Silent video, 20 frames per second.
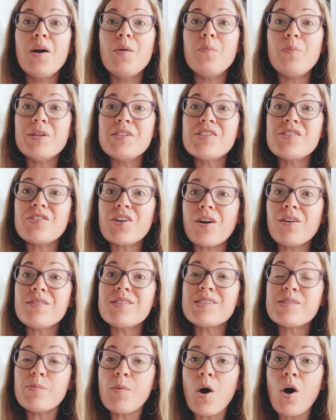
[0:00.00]
But start
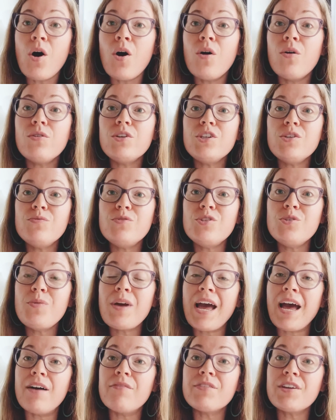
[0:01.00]
small. You do
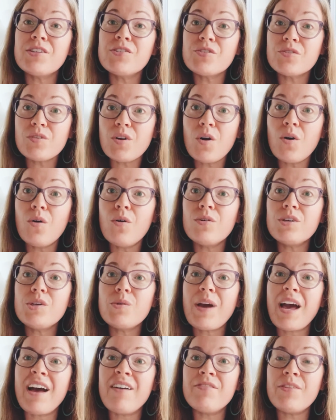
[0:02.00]
have control. You
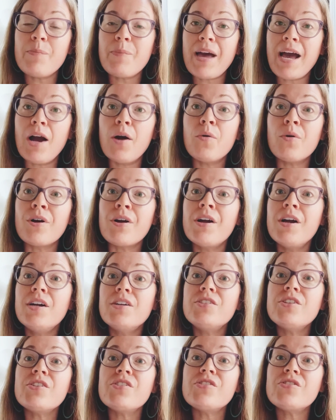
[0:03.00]
have the power
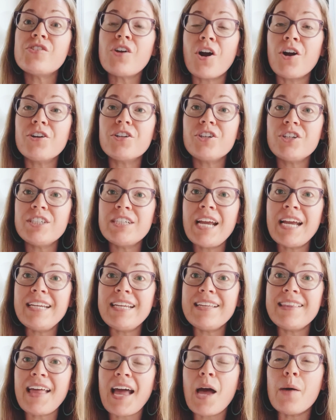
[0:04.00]
to start
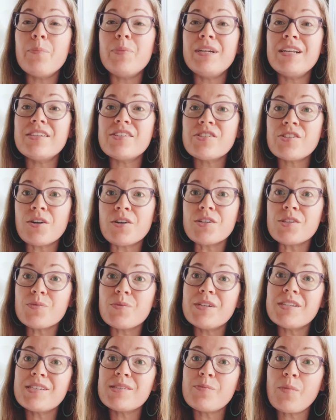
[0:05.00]
creating that, but it starts
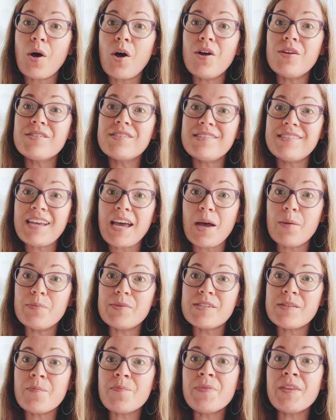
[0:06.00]
with small
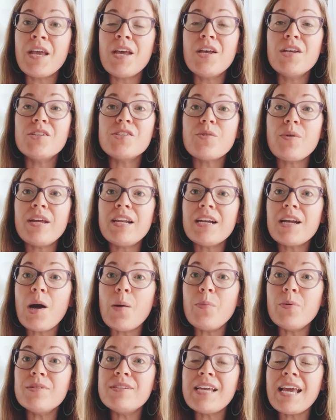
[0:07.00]
steps. So in a
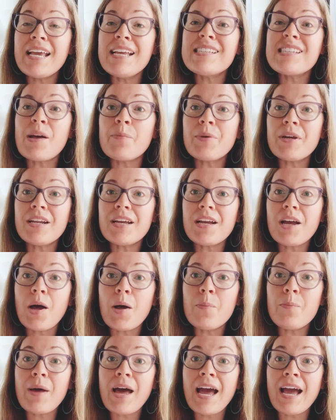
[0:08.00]
couple days, I'm going to
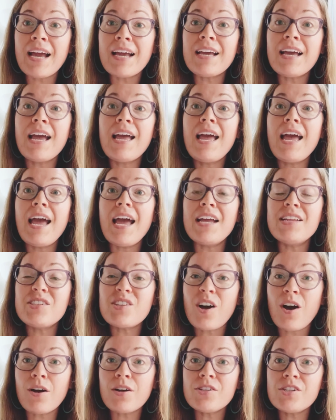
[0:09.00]
come back and
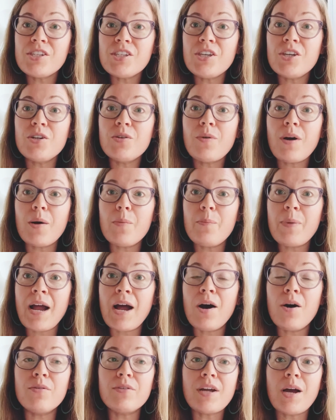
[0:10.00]
talk to you
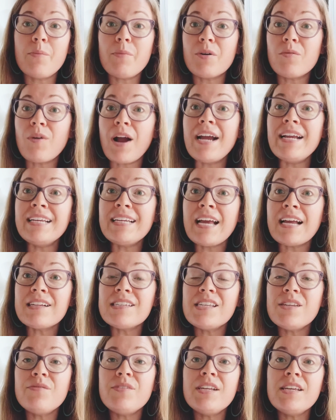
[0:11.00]
about a writing
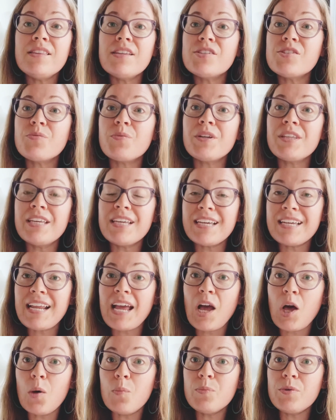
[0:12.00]
activity that's really going to
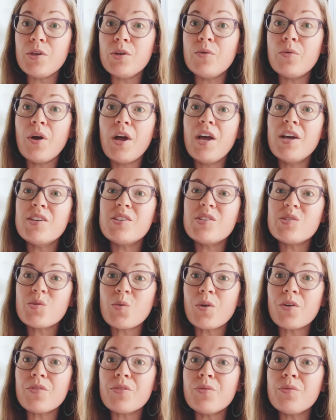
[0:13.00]
help you
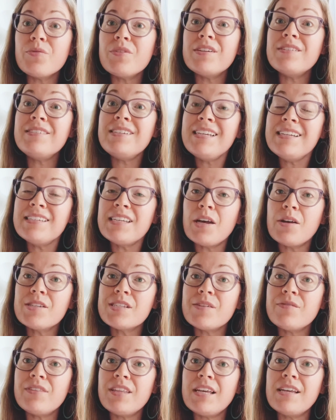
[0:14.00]
sort through the details
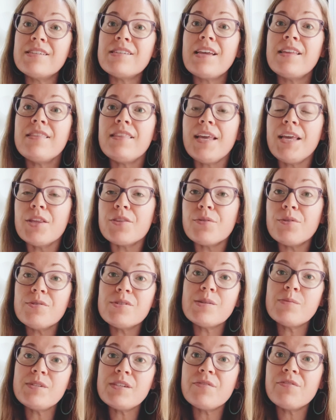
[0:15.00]
of this and think through
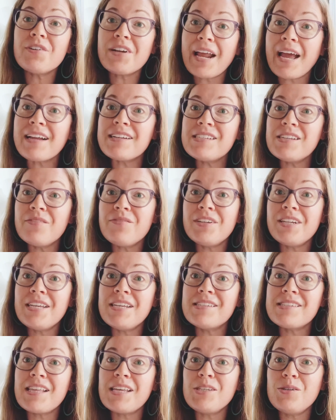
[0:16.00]
some different
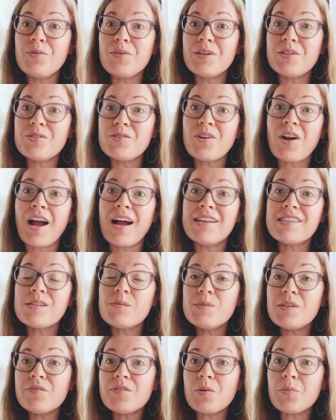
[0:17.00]
activities that you could try, some
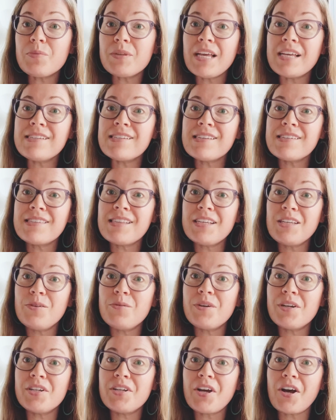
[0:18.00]
different places that you
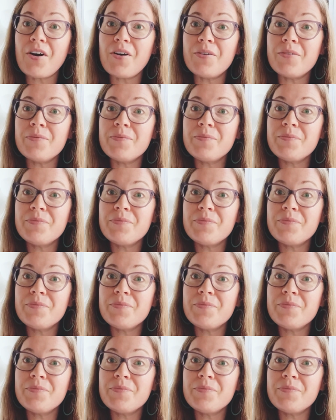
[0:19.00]
could go.